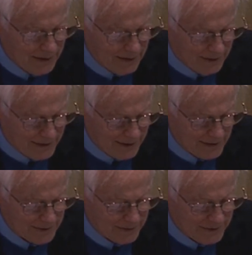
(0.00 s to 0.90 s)
are
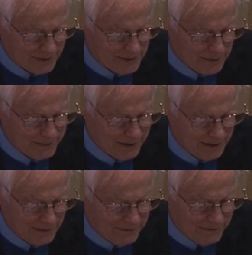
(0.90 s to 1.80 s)
tasked with interpreting
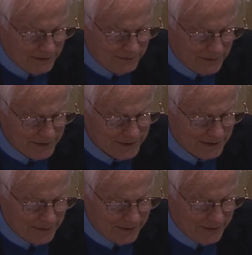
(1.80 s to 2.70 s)
and enforcing
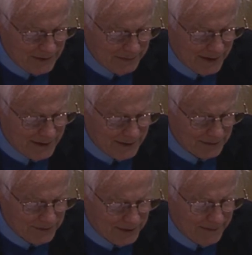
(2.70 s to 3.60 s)
rather than making
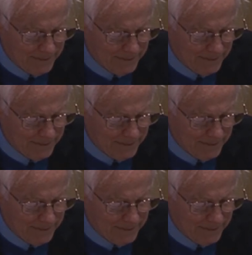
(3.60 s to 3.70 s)
law,